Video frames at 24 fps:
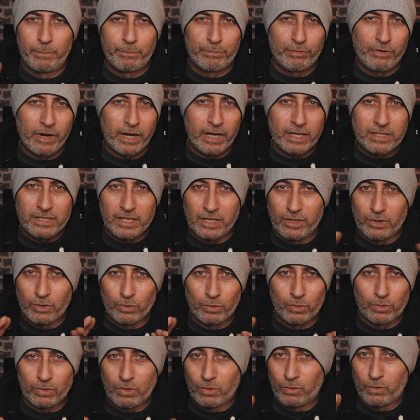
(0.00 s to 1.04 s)
bricks in,
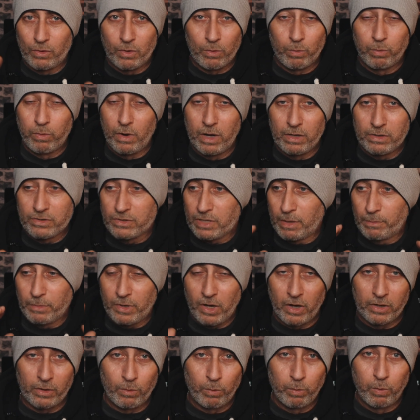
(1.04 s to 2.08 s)
or some
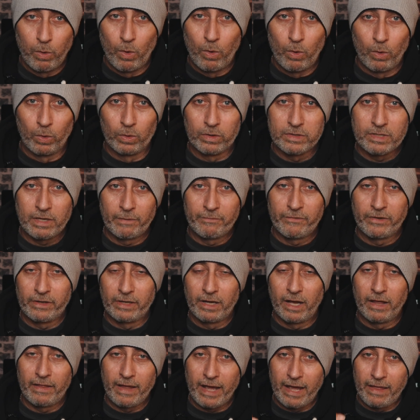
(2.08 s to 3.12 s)
kind of wall, something
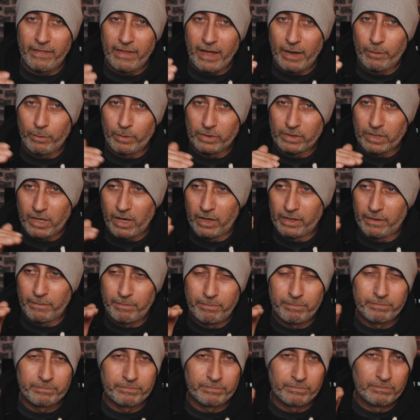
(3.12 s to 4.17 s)
like that, that would kind of
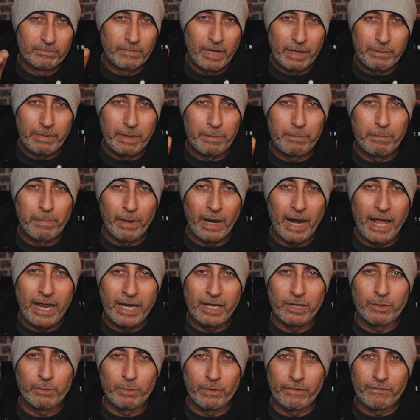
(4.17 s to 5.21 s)
maybe
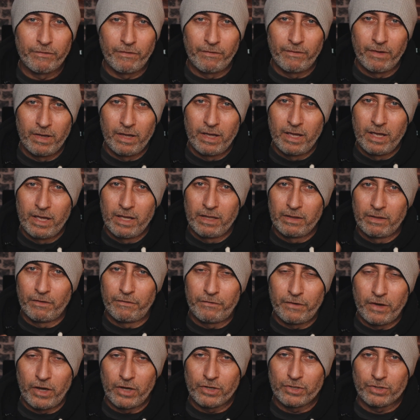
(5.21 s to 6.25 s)
blend with the
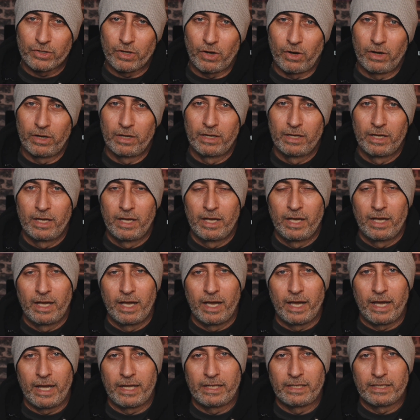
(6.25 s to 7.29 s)
first shot.
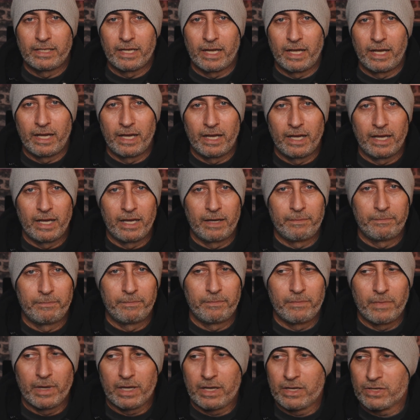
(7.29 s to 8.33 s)
And
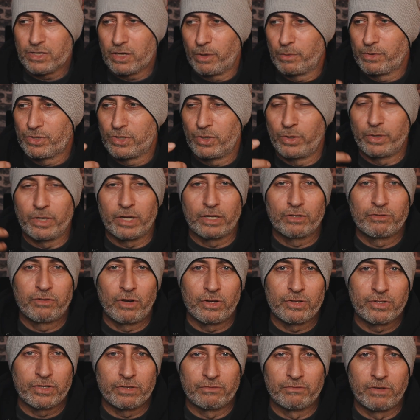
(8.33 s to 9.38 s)
because I was shooting across the